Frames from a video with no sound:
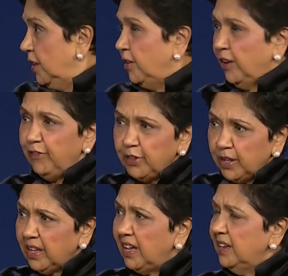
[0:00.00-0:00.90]
not for their
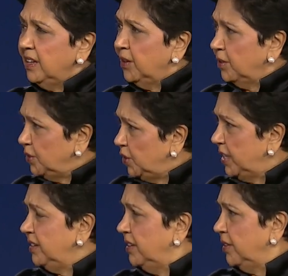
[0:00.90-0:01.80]
color or
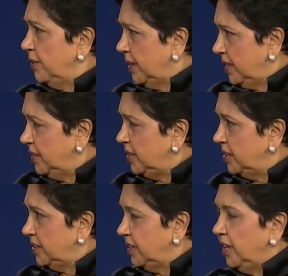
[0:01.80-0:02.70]
gender or
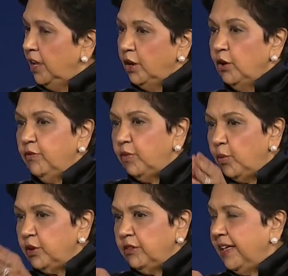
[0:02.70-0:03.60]
ethnicity, look for
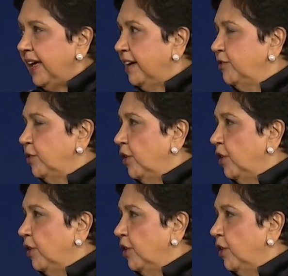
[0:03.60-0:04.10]
what do they have to